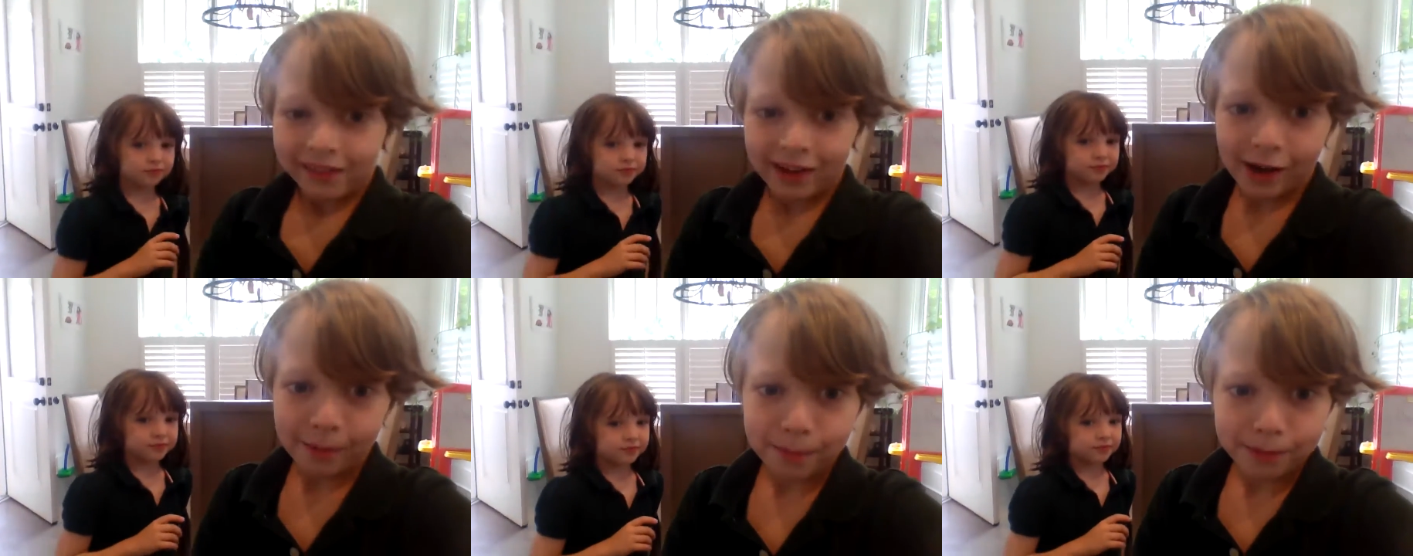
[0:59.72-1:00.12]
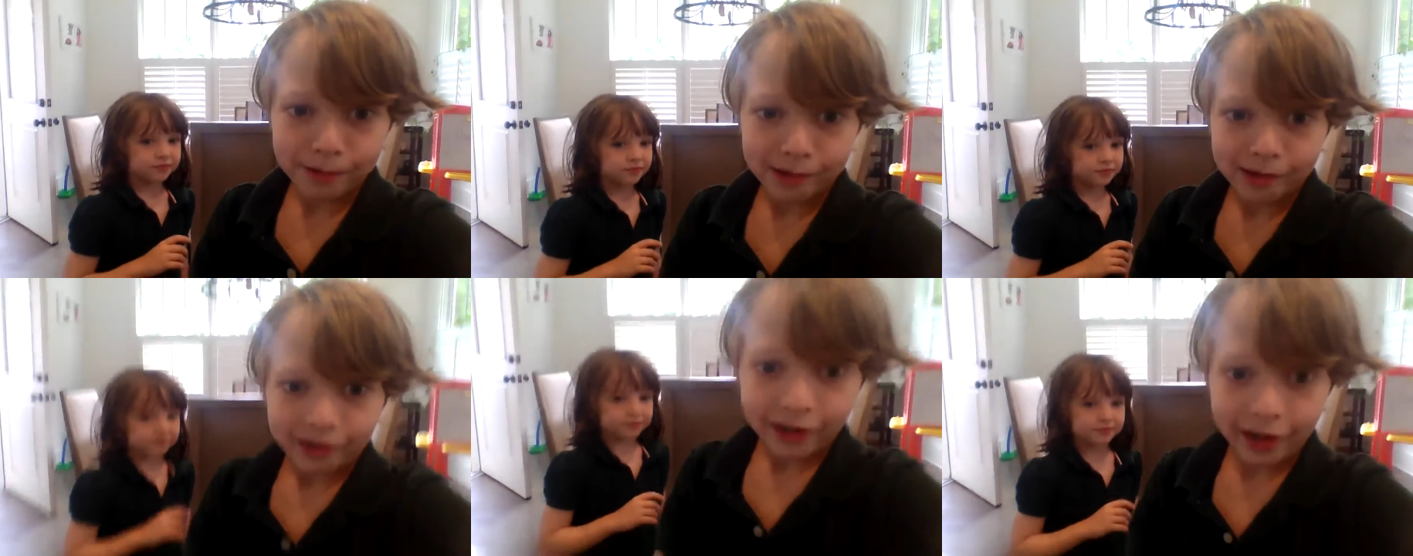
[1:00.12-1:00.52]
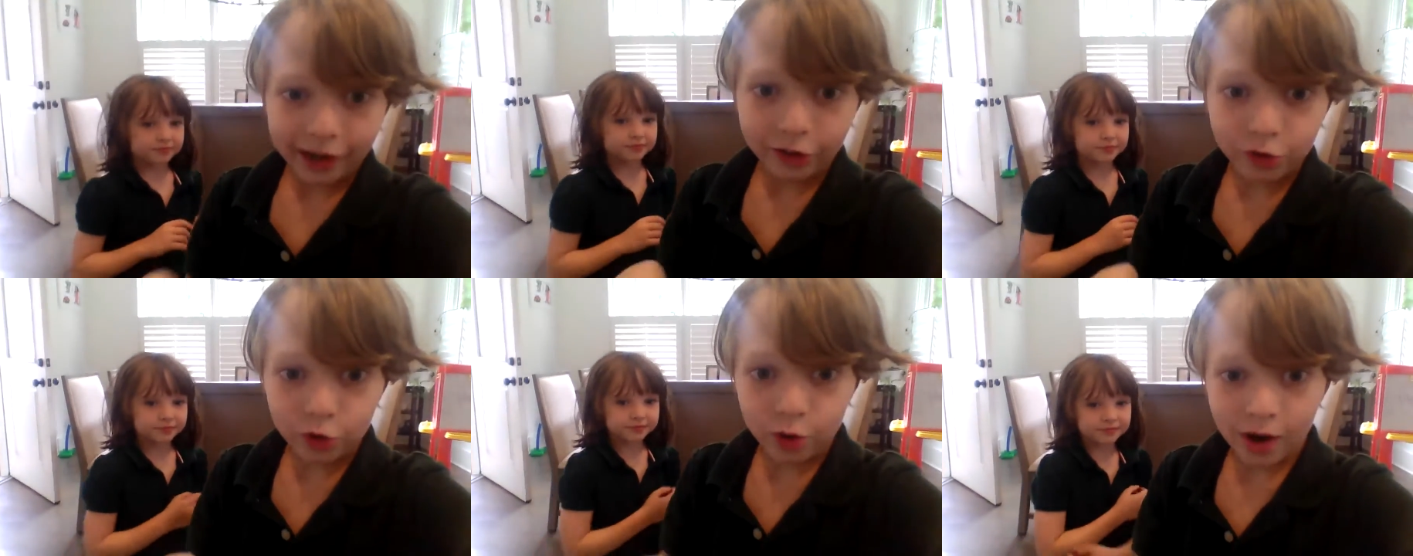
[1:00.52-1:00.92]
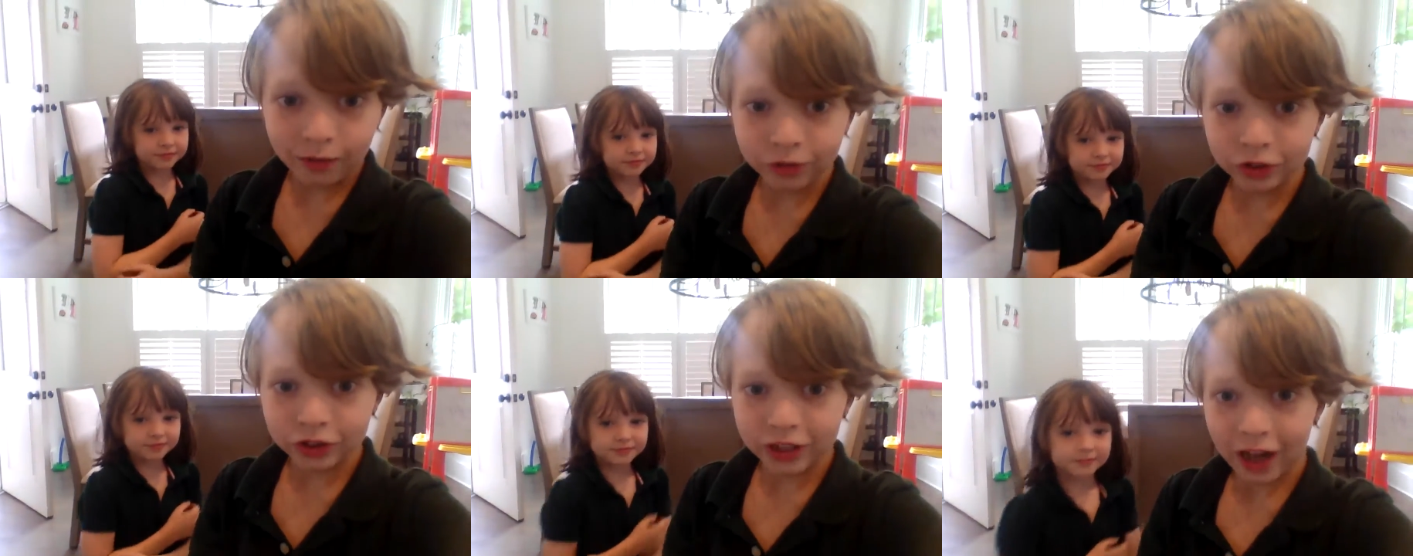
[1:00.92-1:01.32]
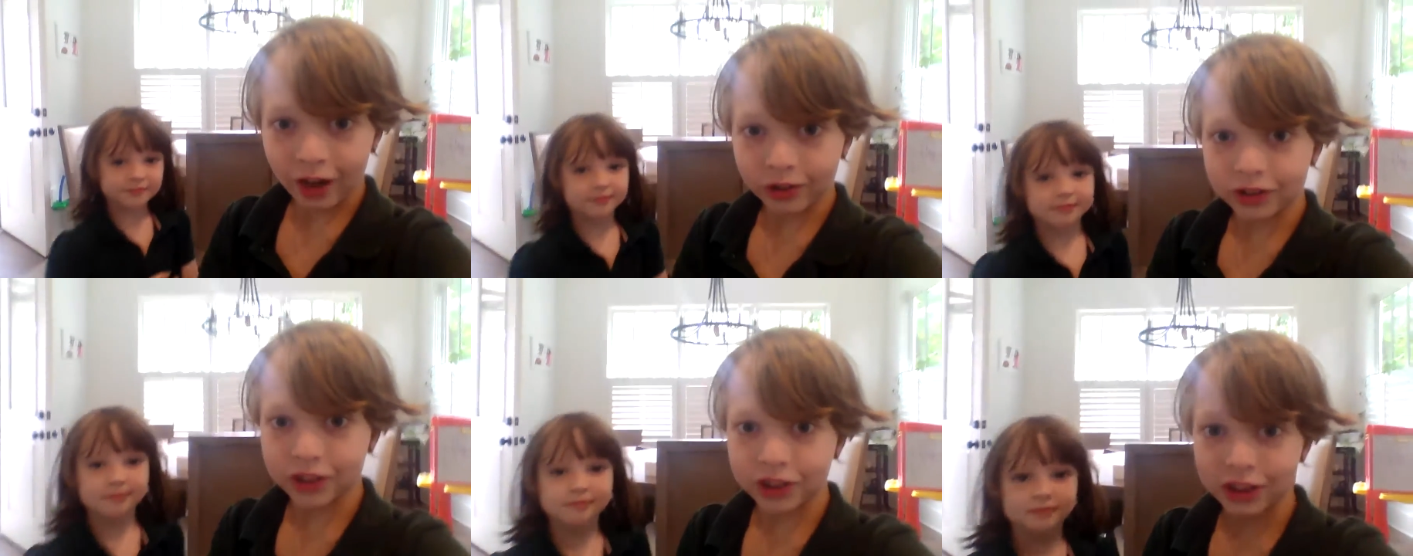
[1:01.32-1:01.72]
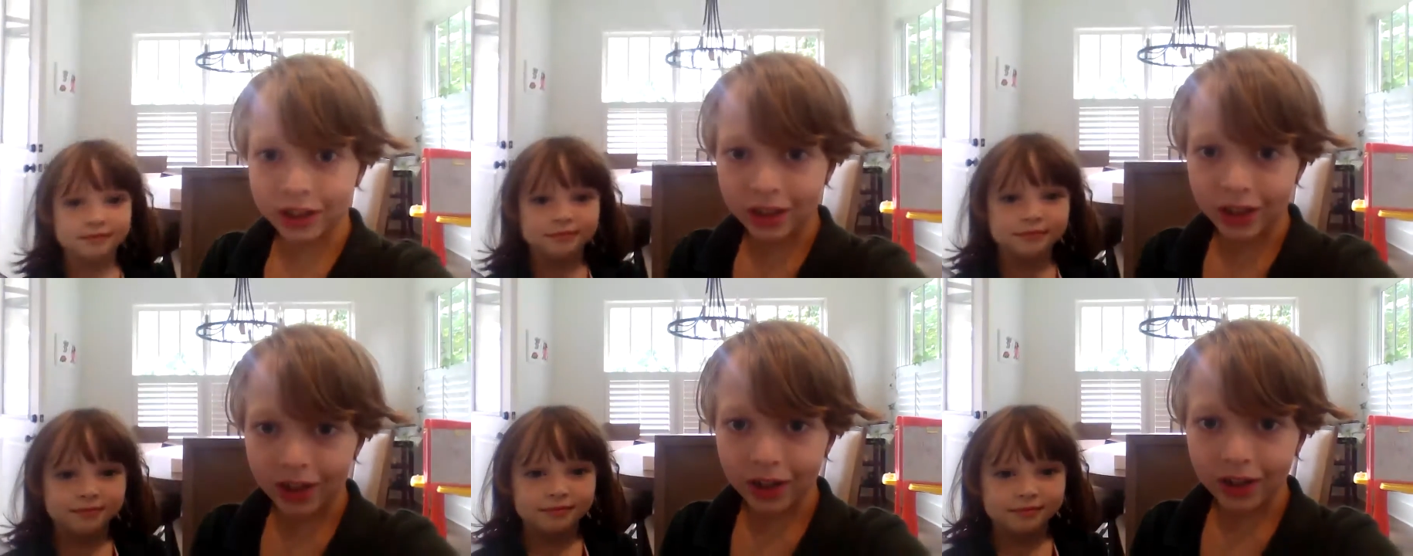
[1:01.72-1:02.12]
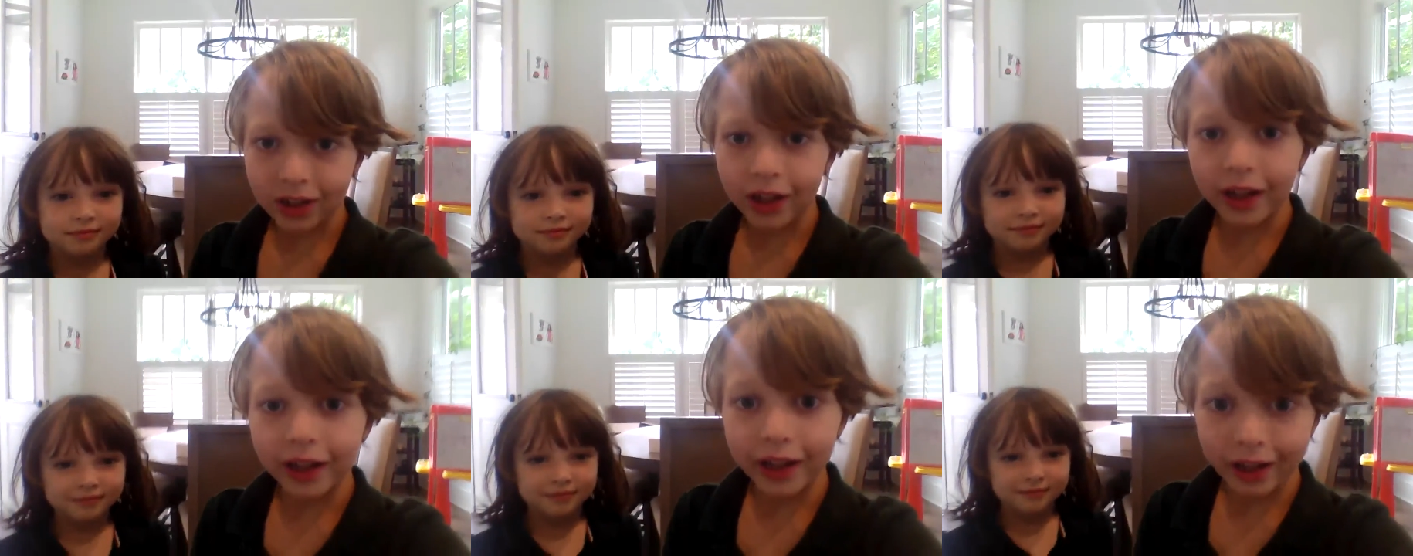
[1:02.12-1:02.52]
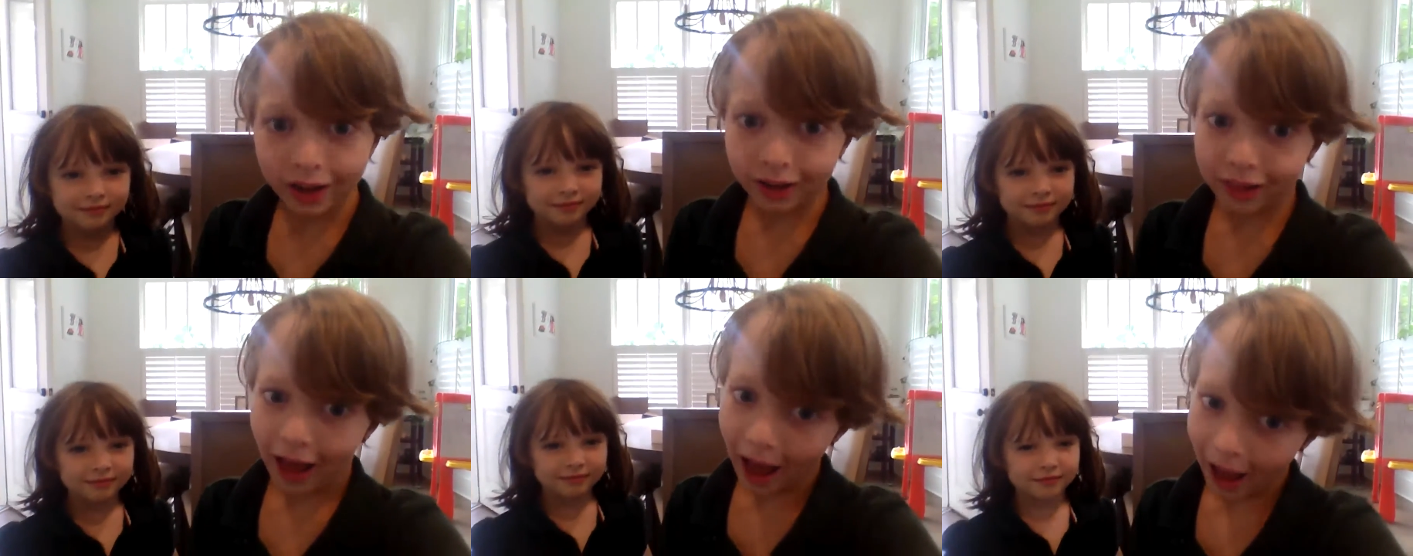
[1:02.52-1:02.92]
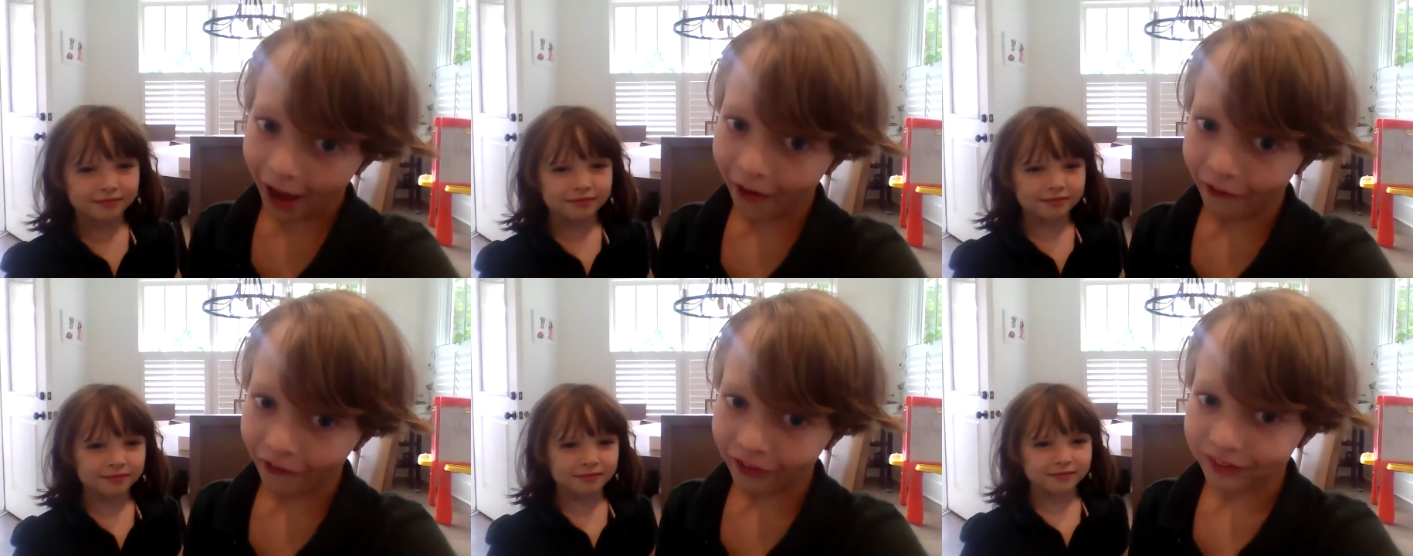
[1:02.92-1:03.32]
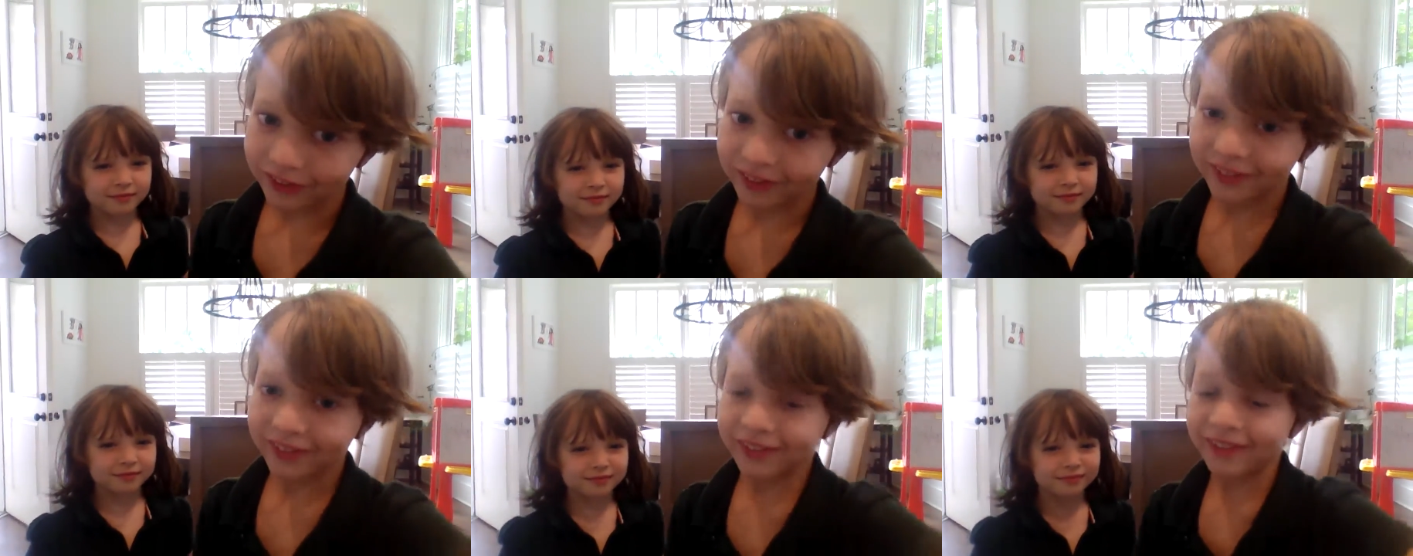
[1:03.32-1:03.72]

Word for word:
Speaker 1: Yep. And whoever's out is out.